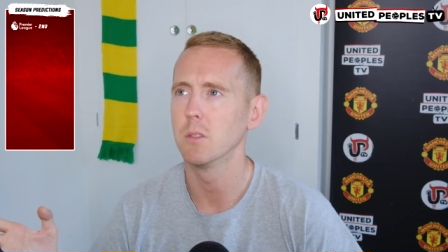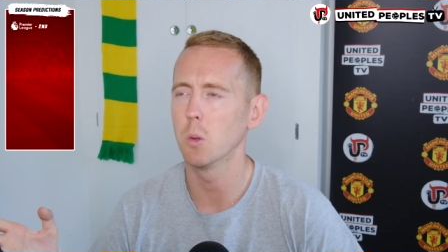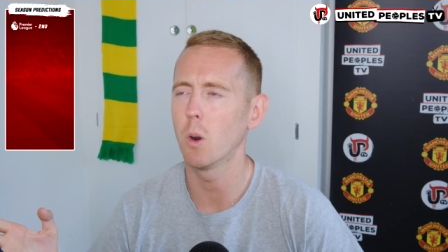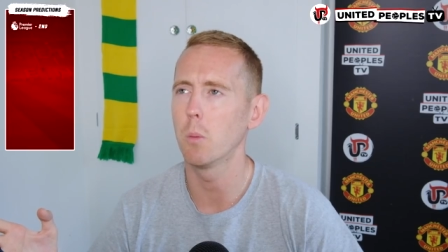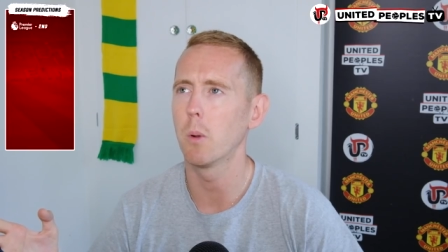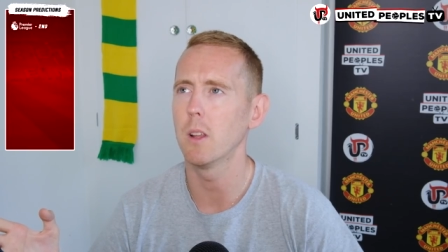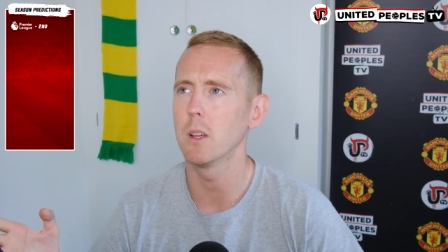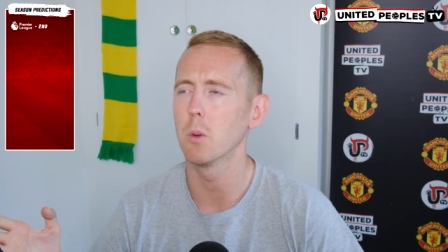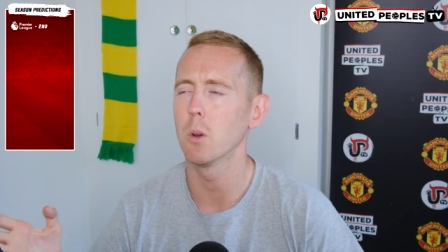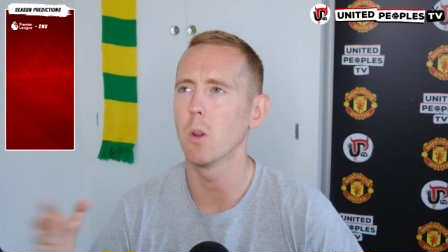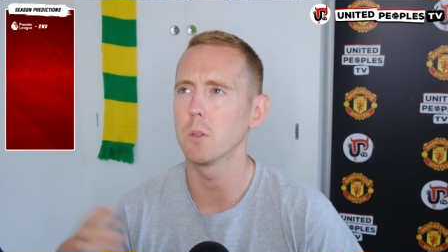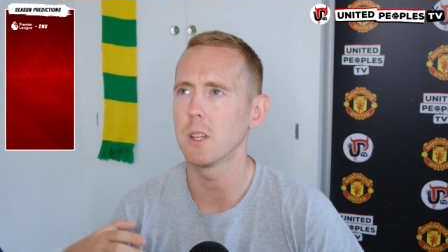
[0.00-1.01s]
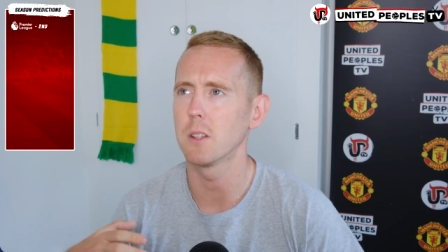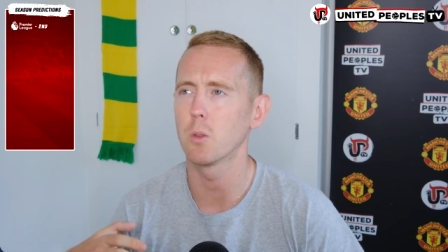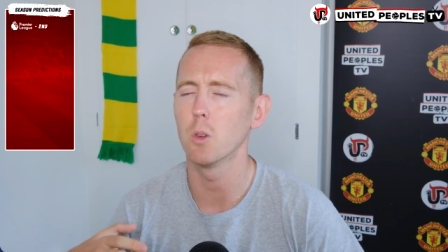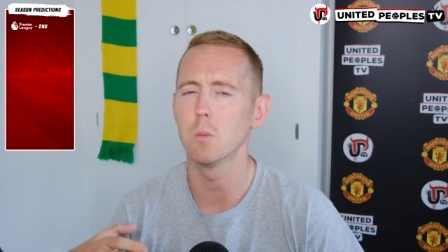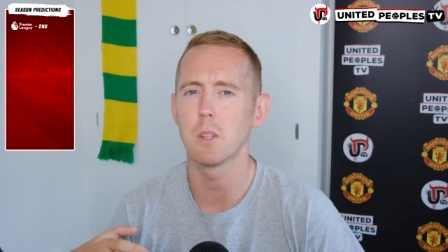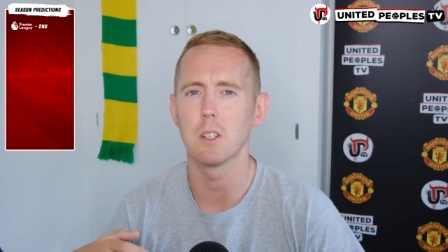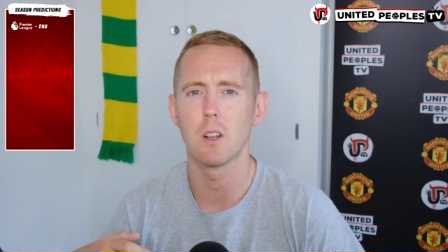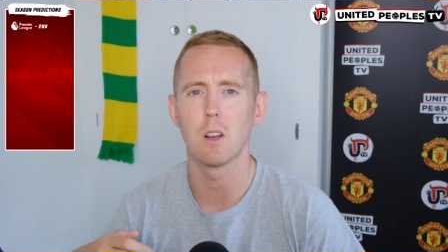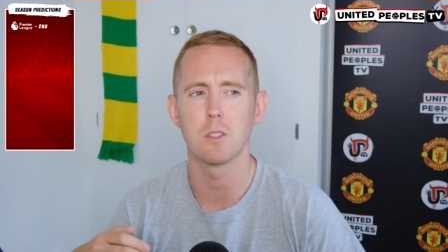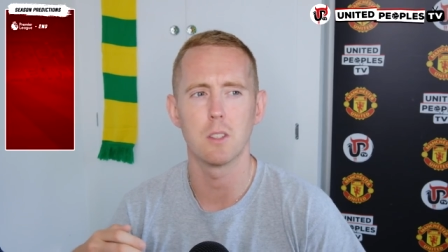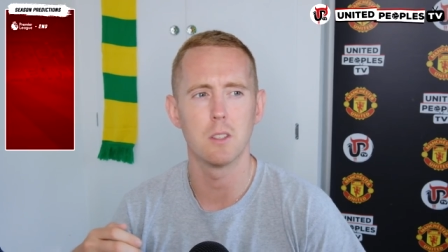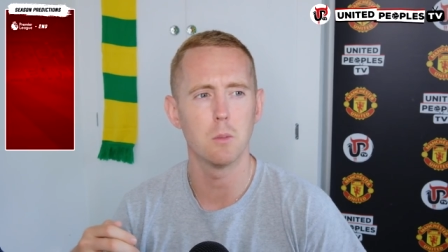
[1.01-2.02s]
Europa League, we got knocked out in the group stage
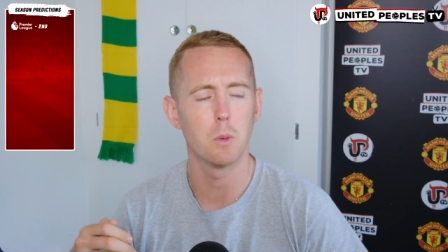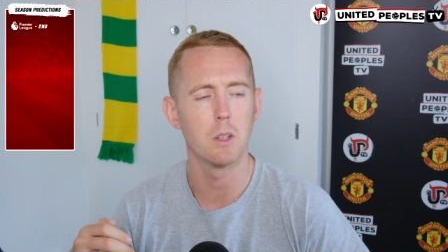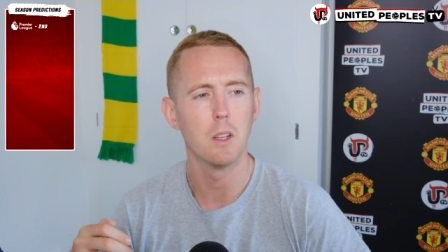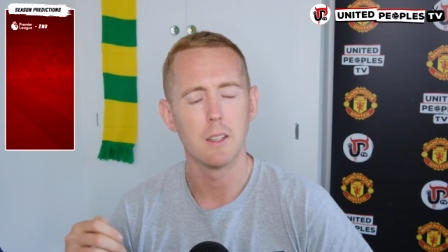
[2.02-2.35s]
last year, didn't we?